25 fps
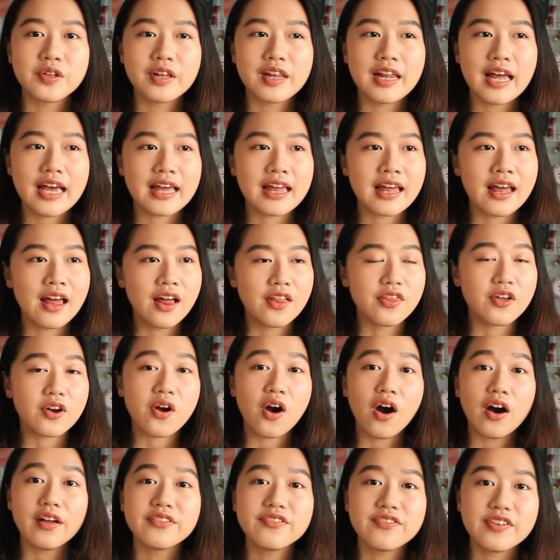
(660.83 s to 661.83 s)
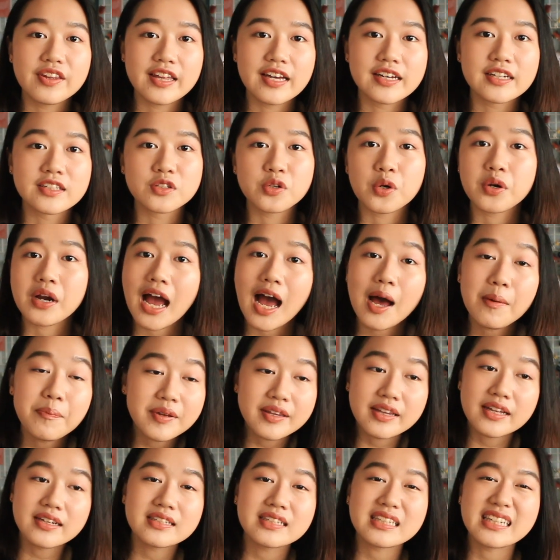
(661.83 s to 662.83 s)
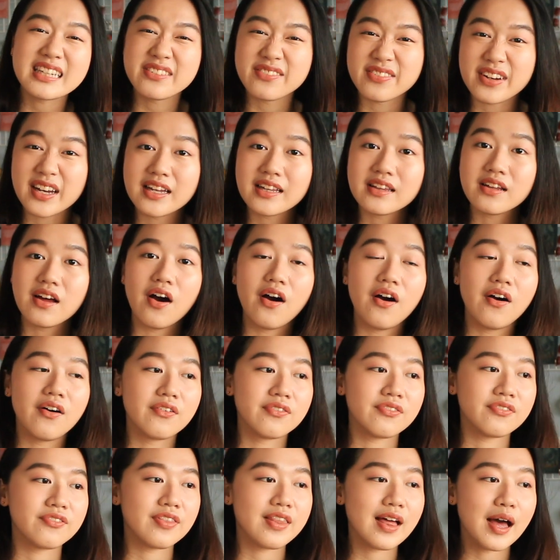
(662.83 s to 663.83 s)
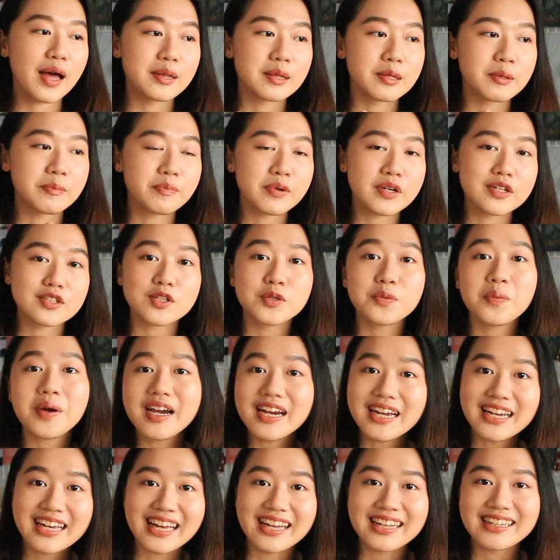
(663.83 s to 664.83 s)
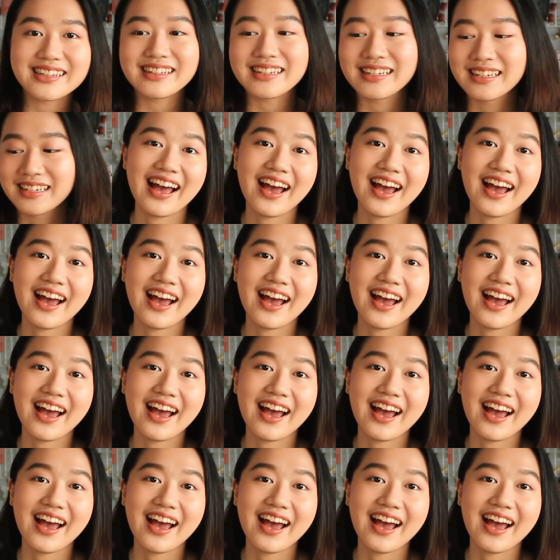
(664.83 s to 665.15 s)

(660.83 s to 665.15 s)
to like the confidence or happiness even of that person wearing it.